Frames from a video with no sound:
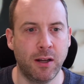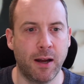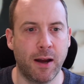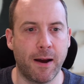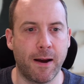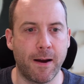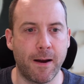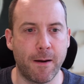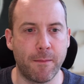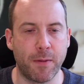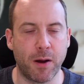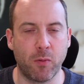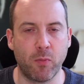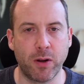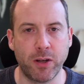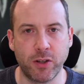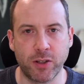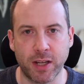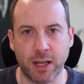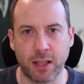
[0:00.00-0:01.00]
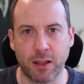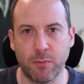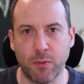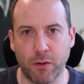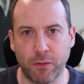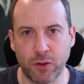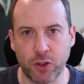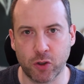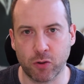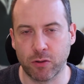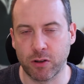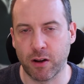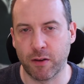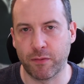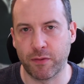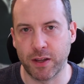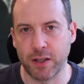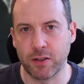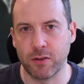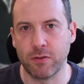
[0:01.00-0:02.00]
And when you take them off, sure enough,
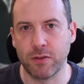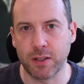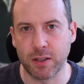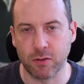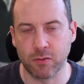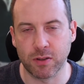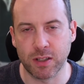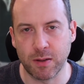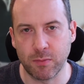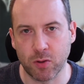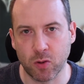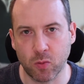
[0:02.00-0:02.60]
they do still seem to